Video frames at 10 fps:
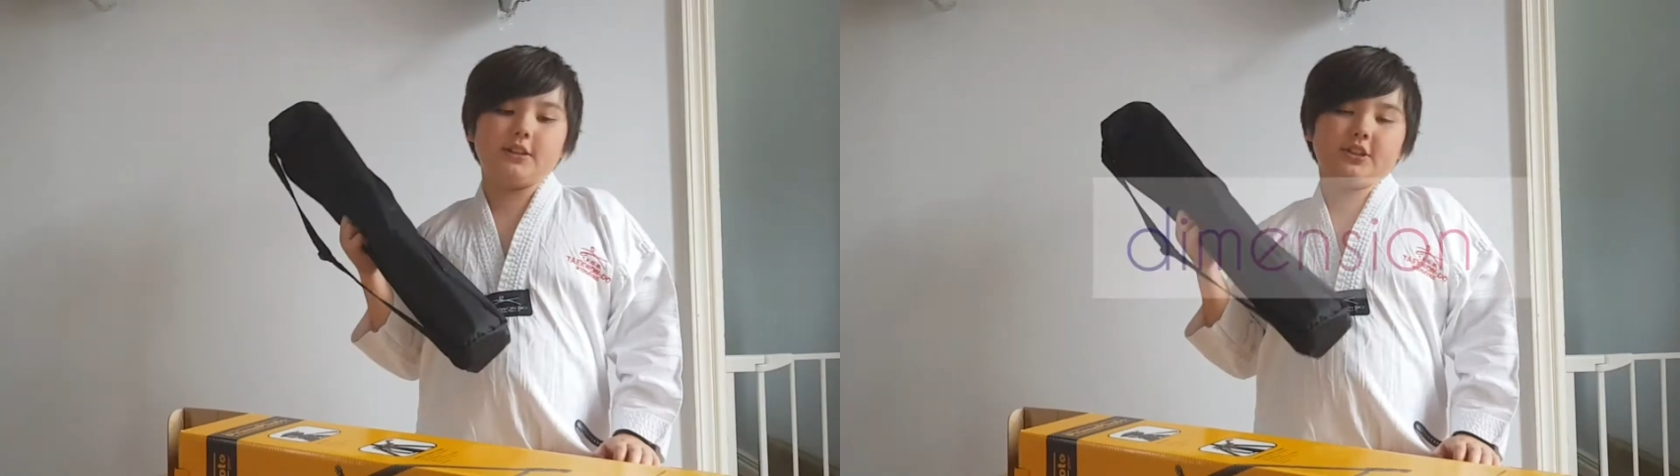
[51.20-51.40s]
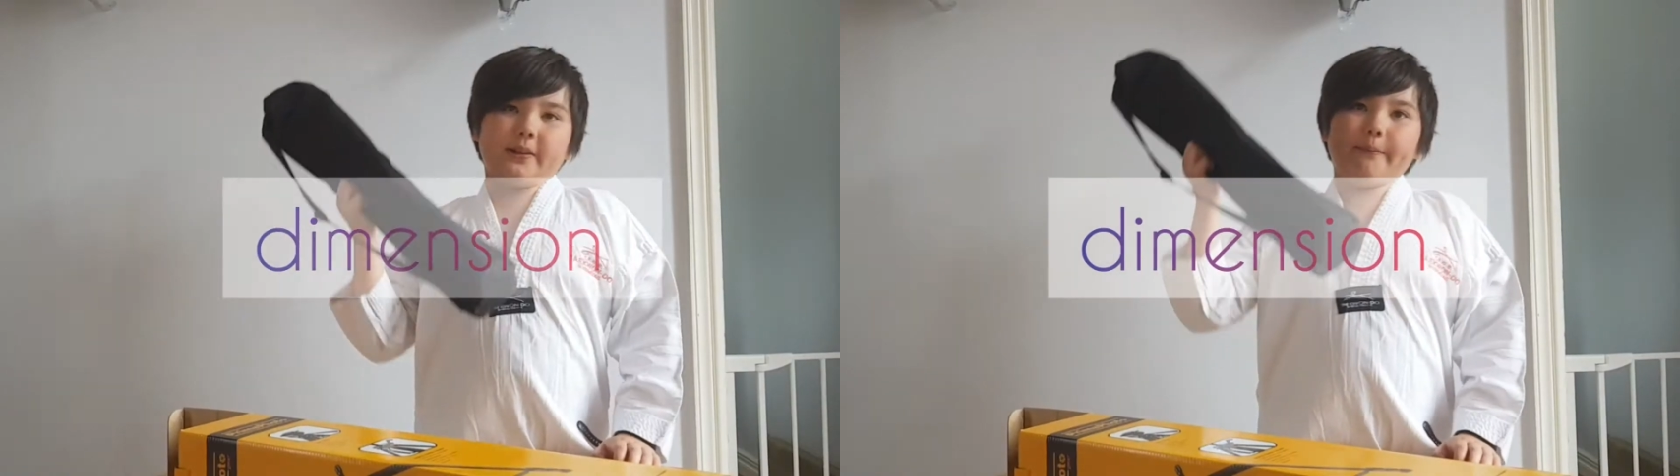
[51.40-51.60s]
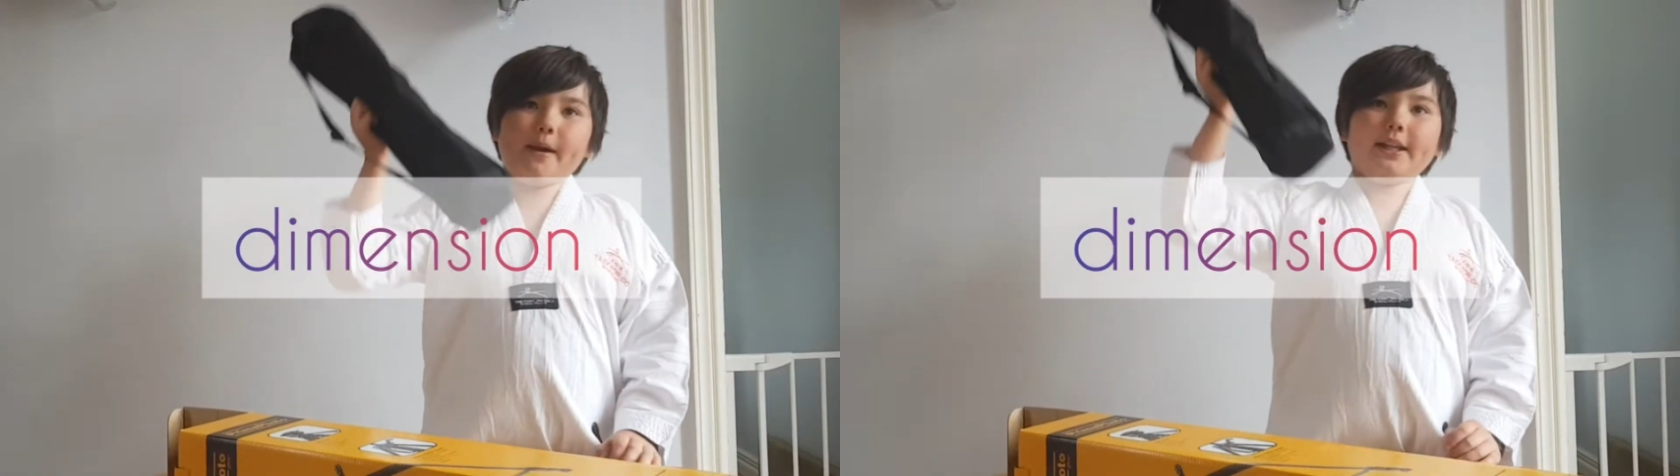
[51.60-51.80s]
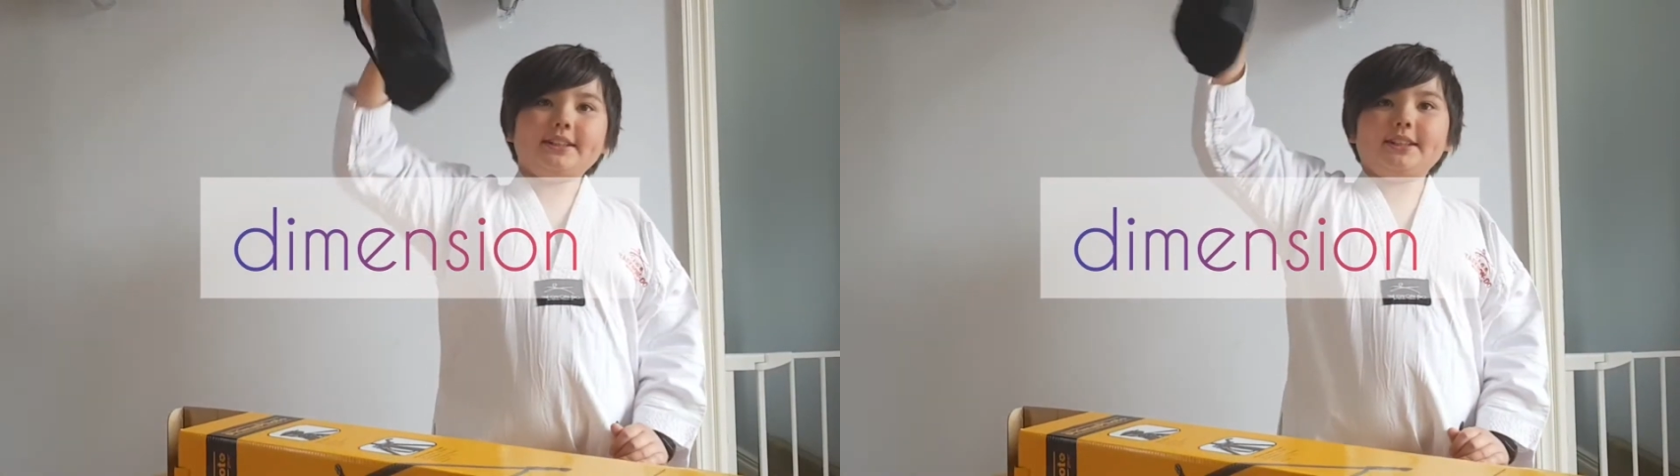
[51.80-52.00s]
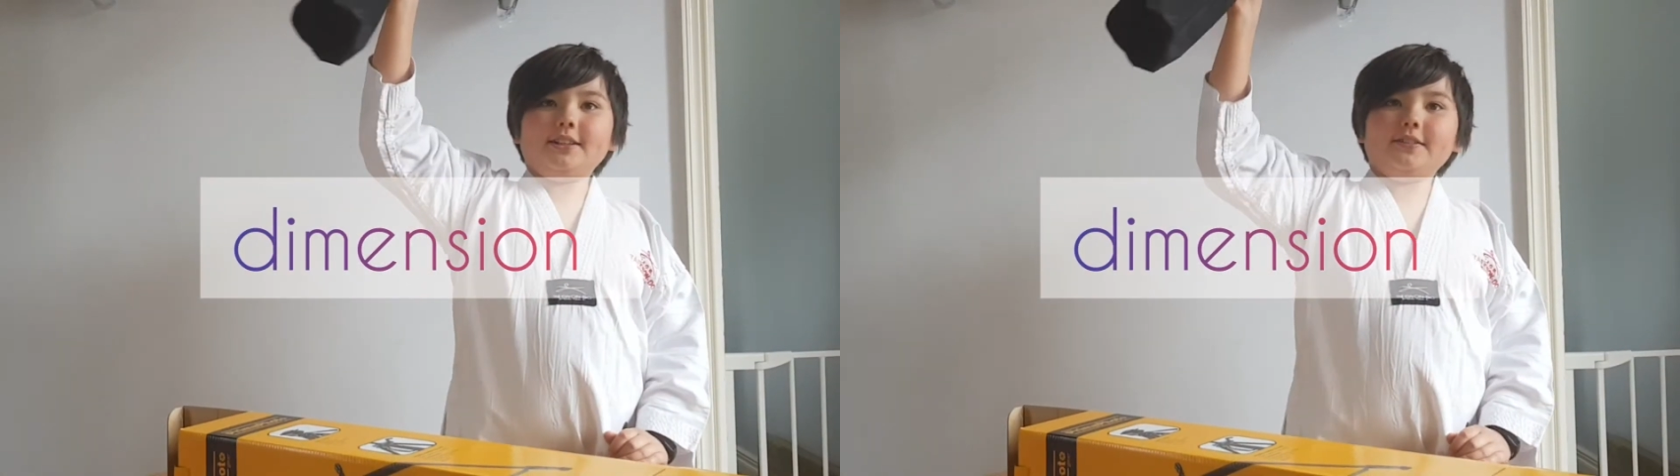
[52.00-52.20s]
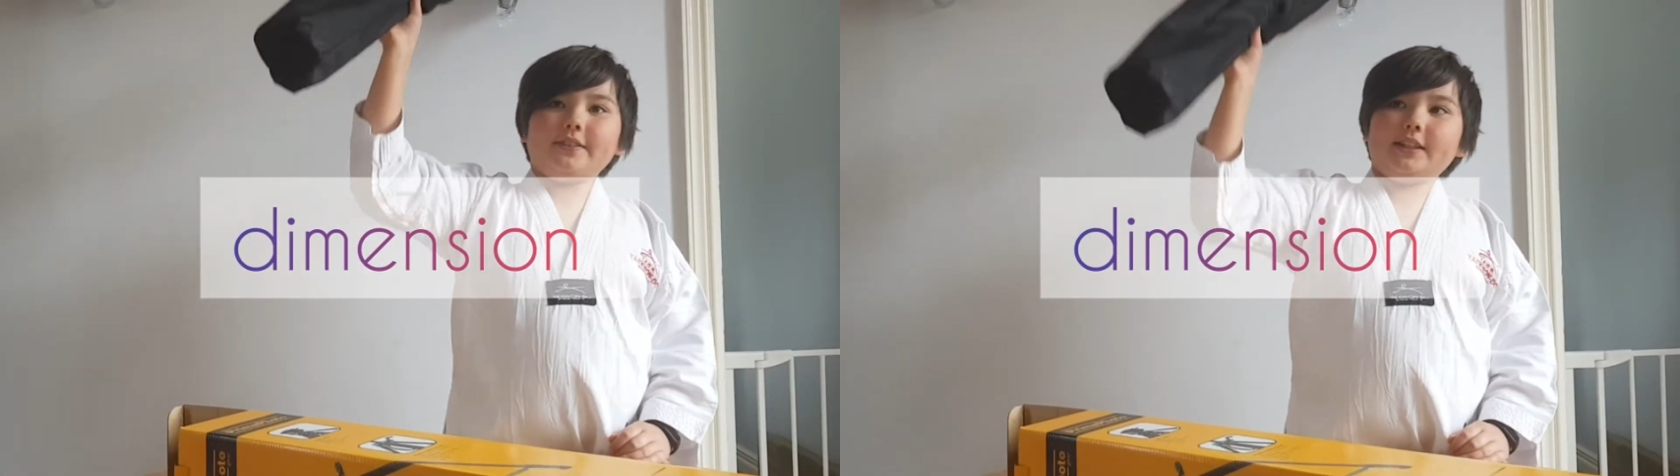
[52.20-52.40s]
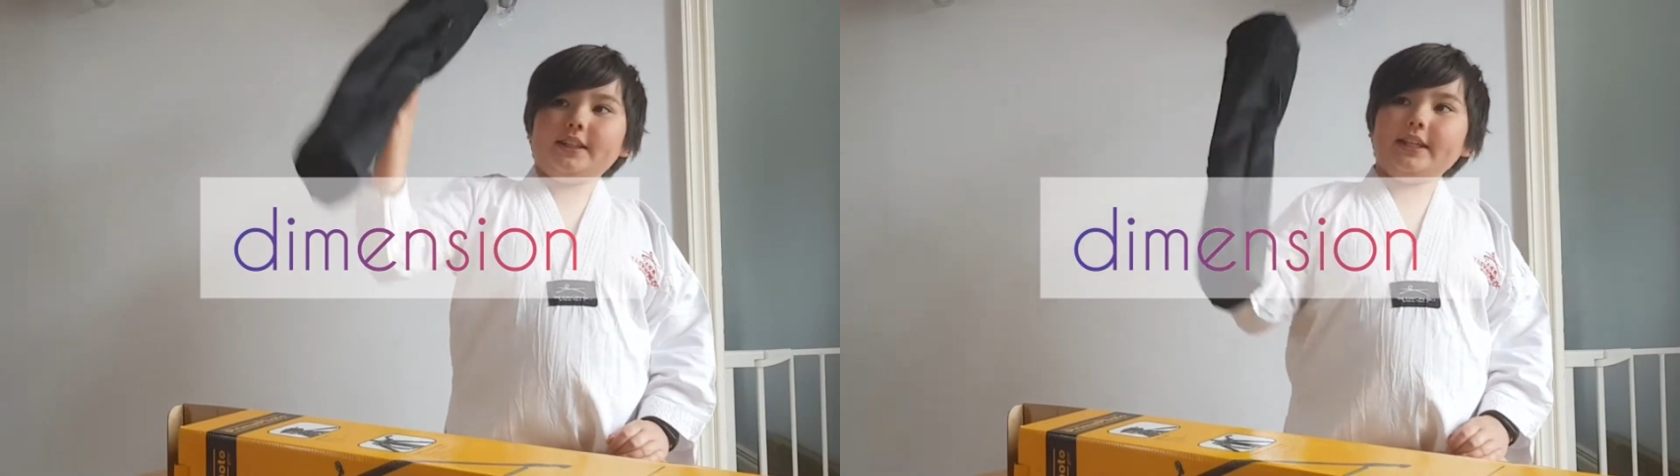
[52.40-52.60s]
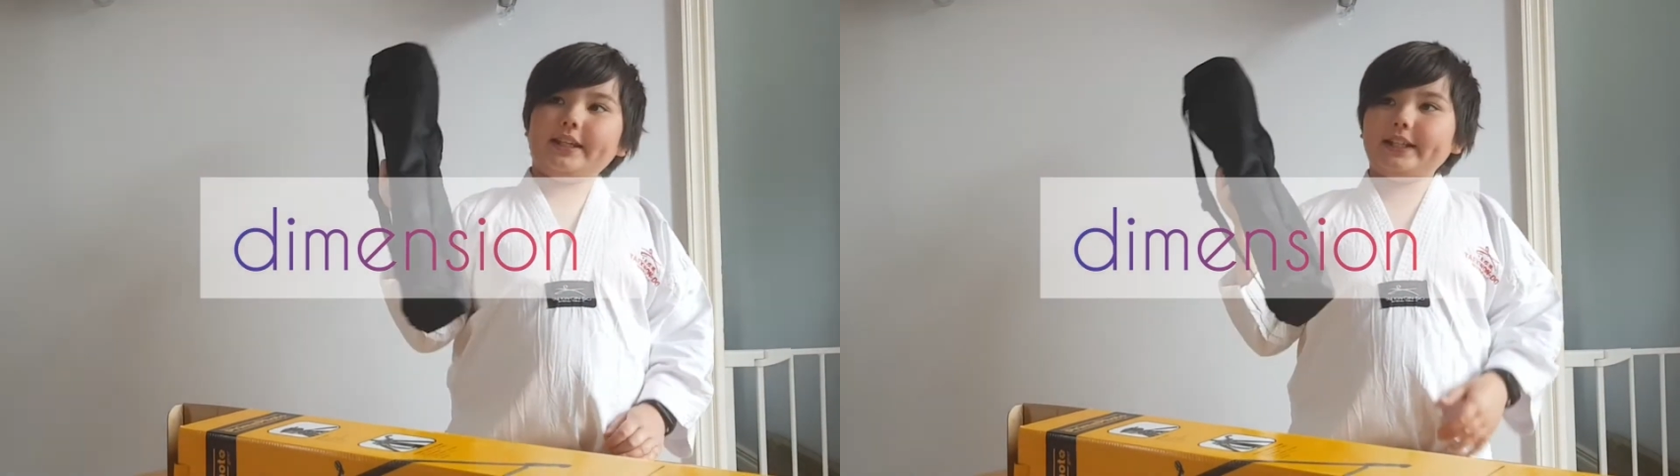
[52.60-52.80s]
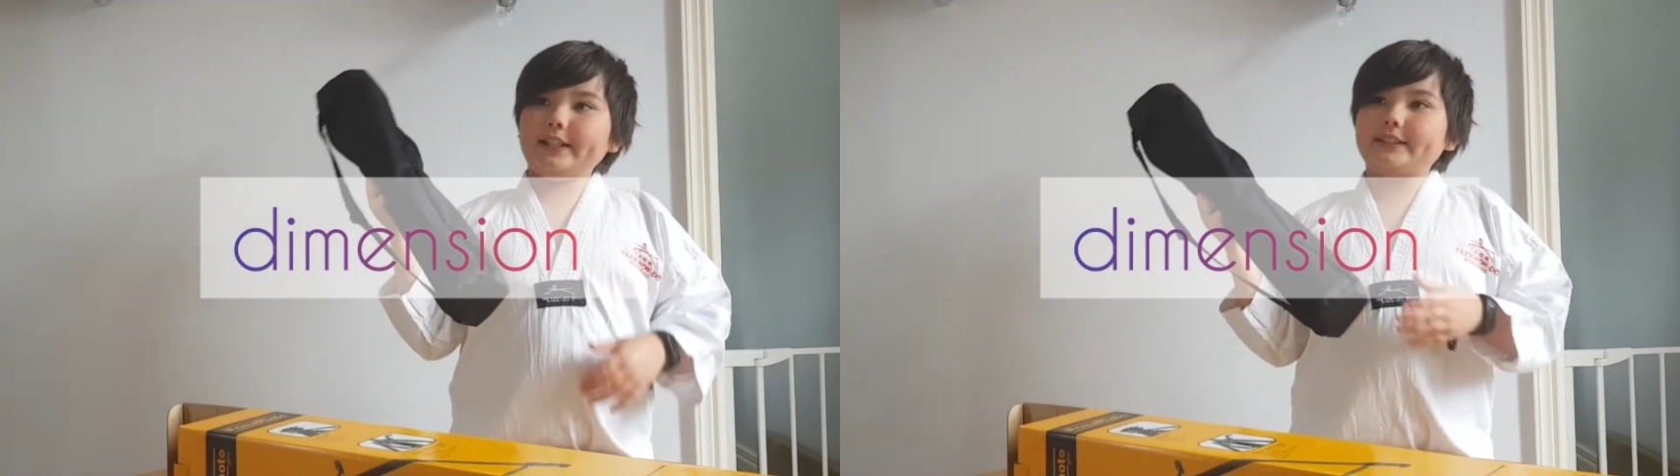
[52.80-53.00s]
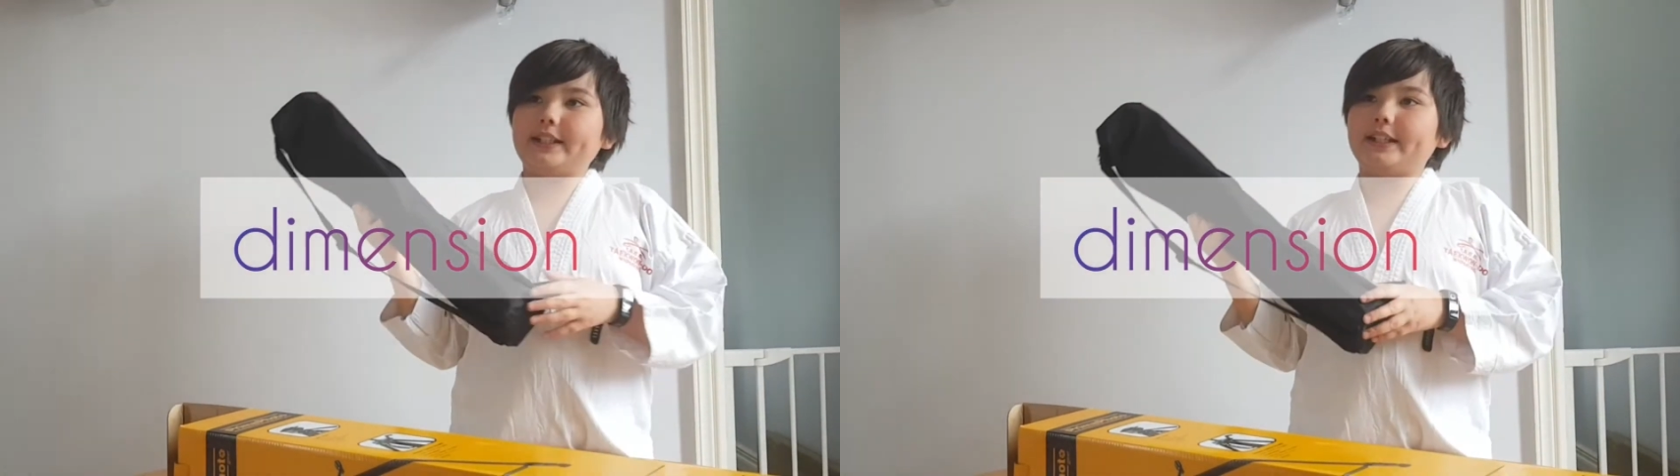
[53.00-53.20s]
dimension of this, it